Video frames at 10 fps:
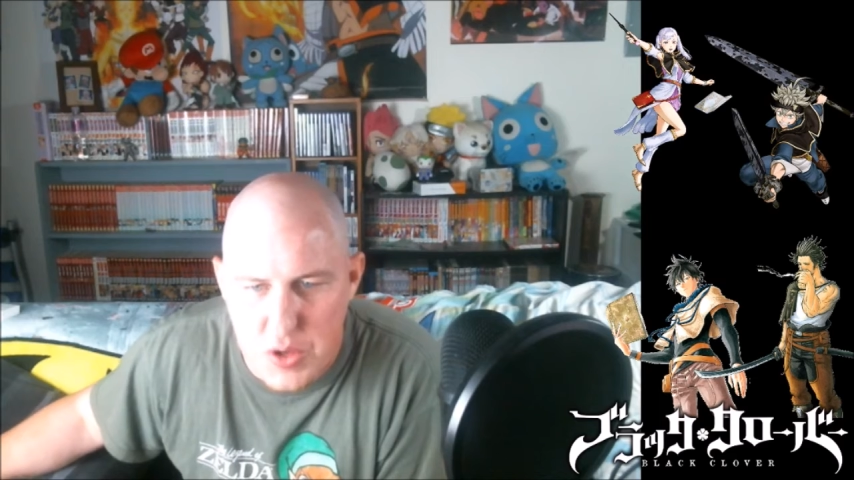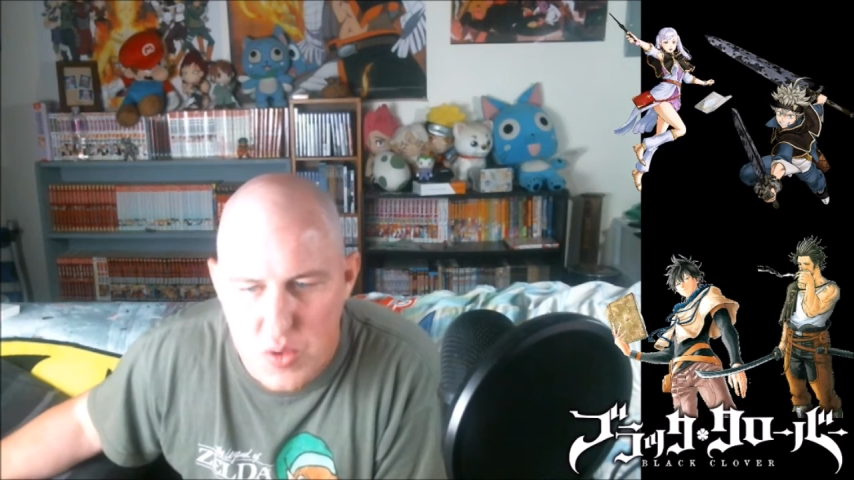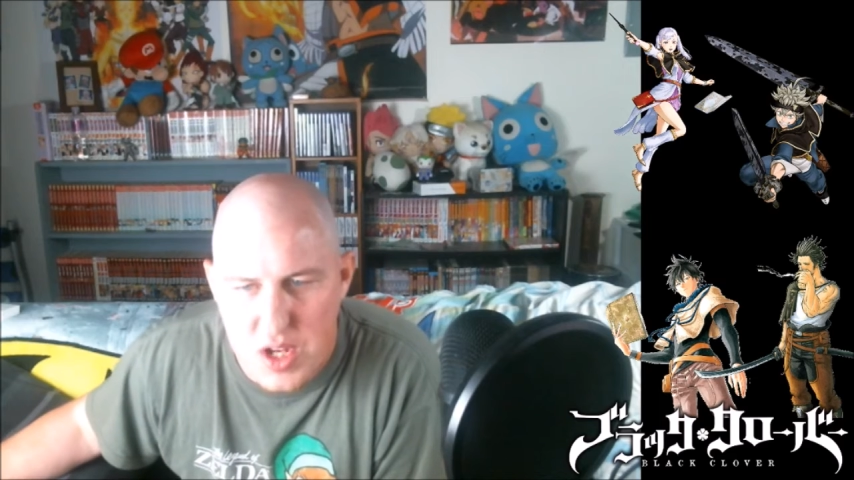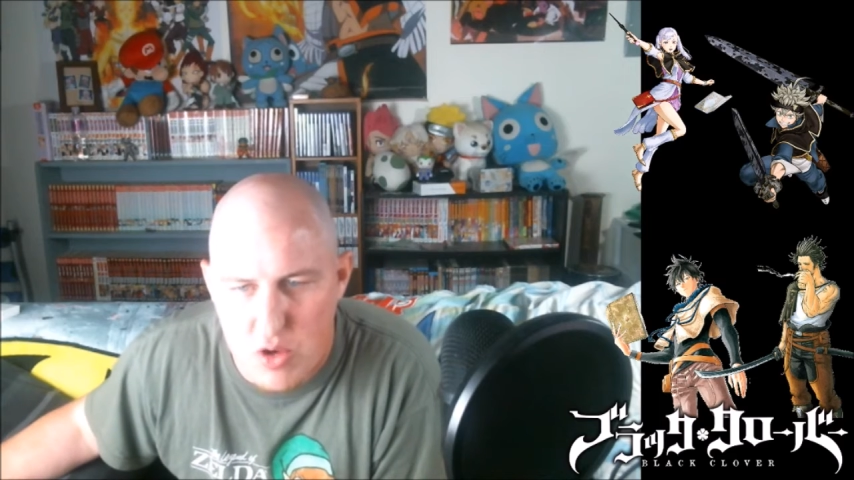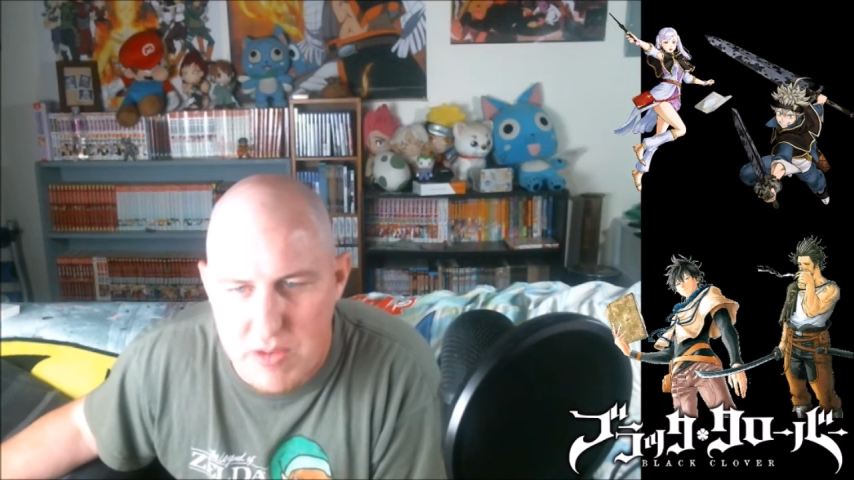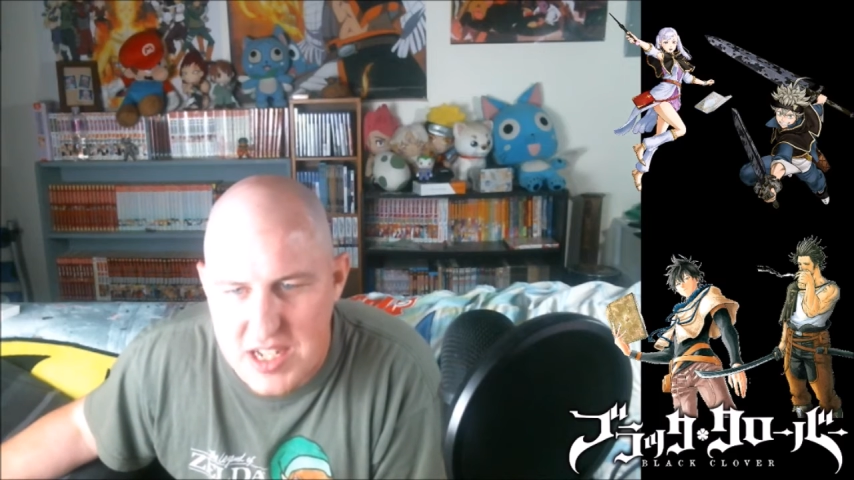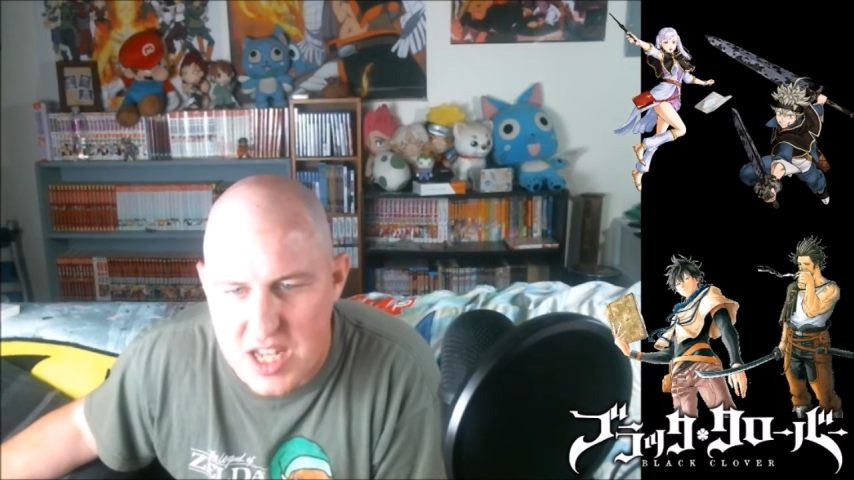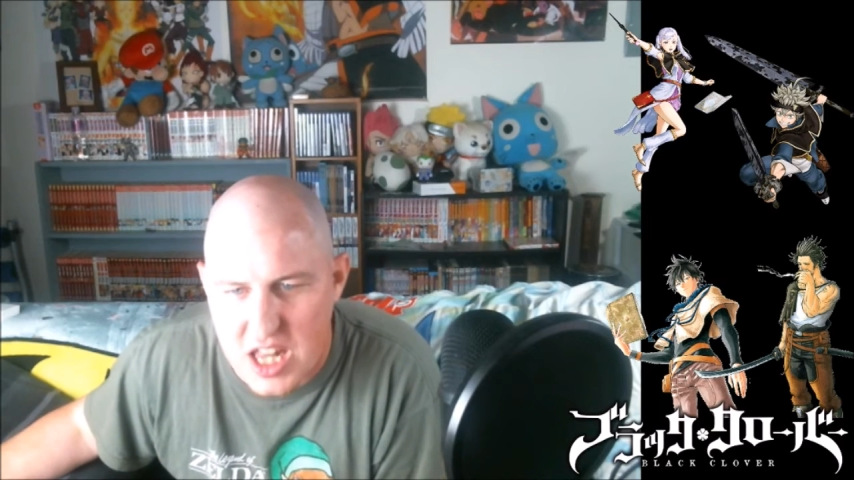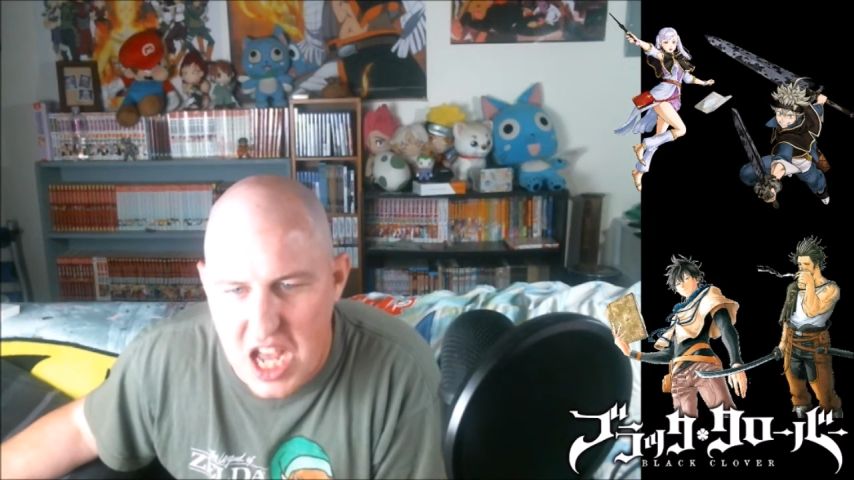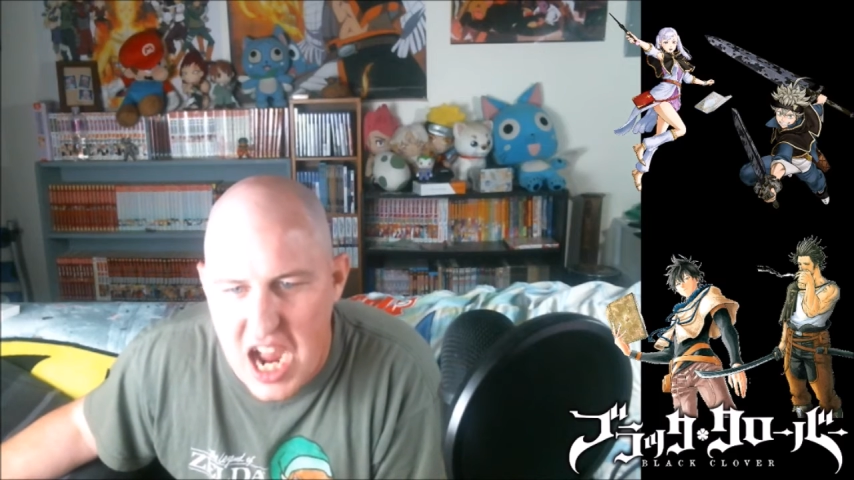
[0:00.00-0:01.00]
you
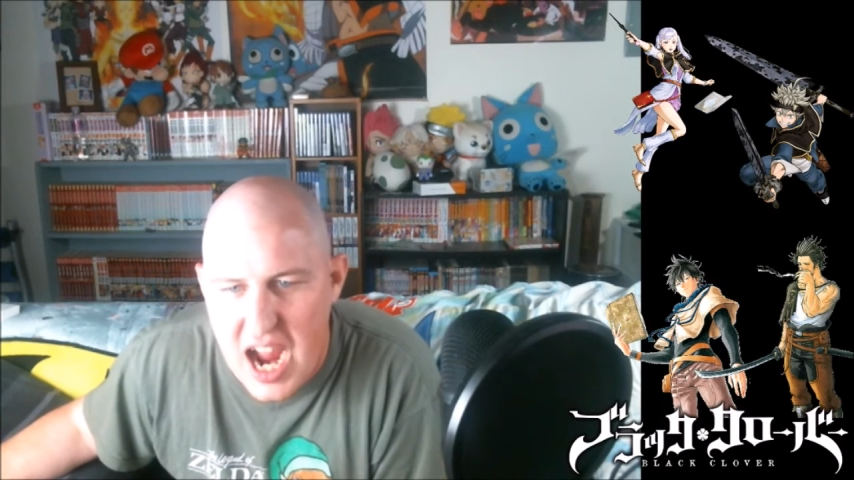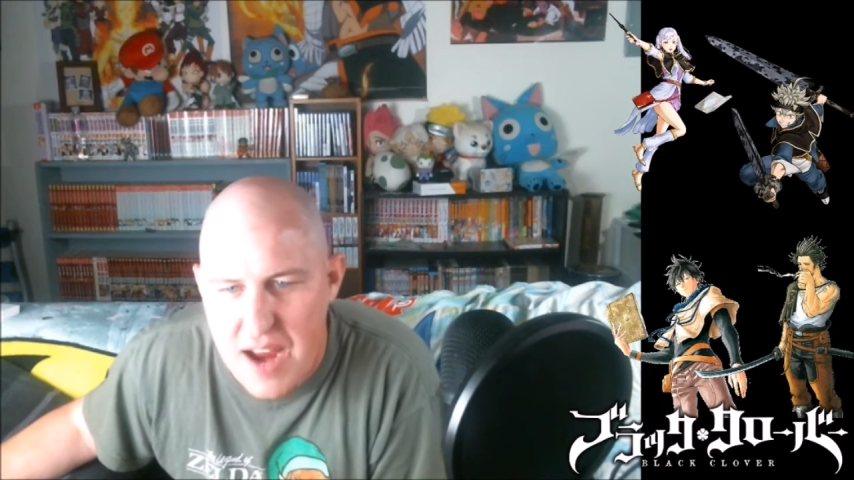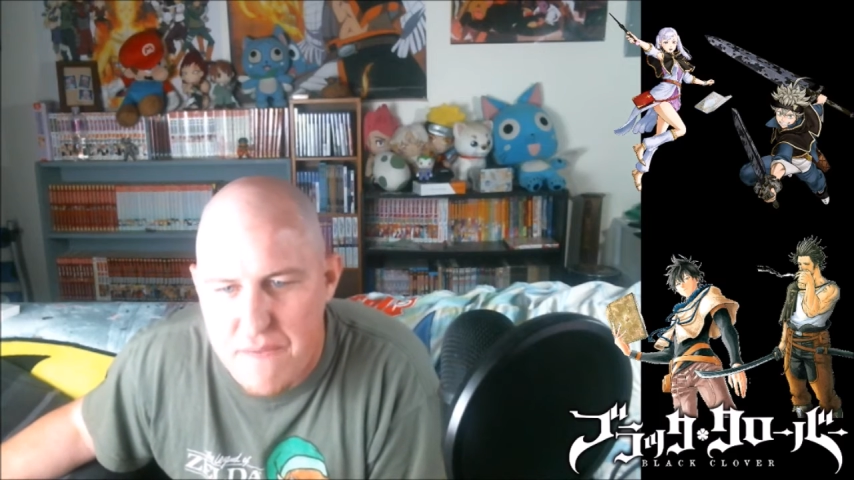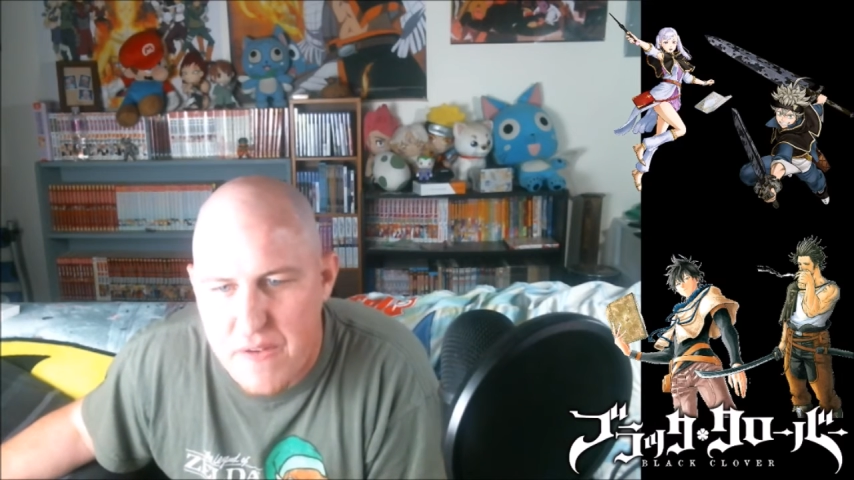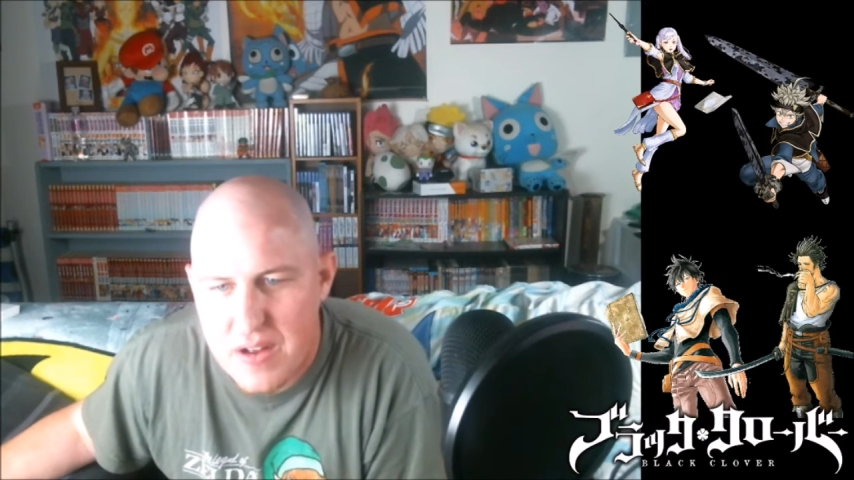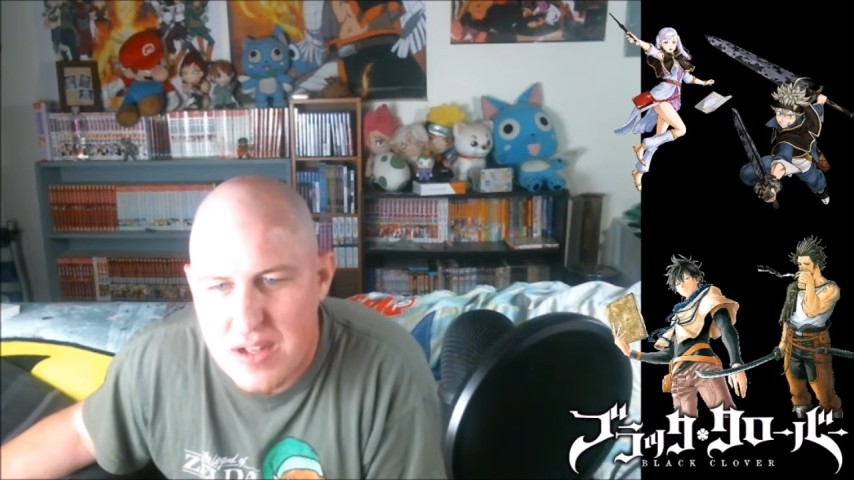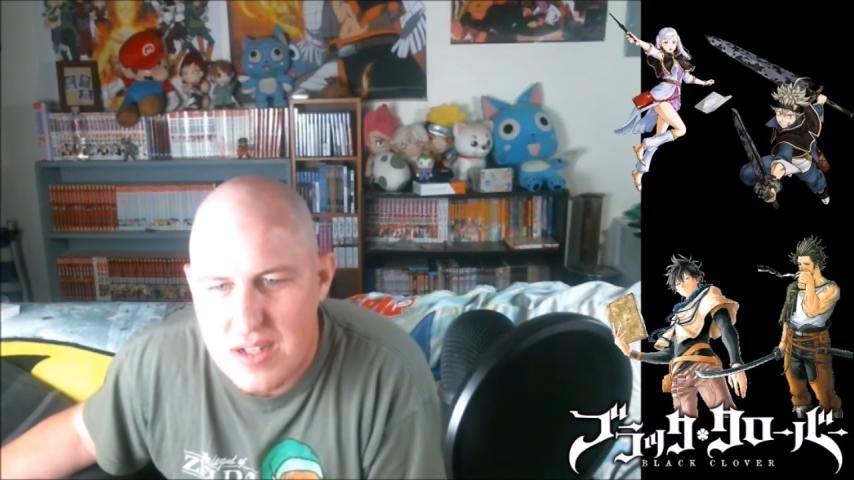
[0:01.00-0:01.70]
humans alive!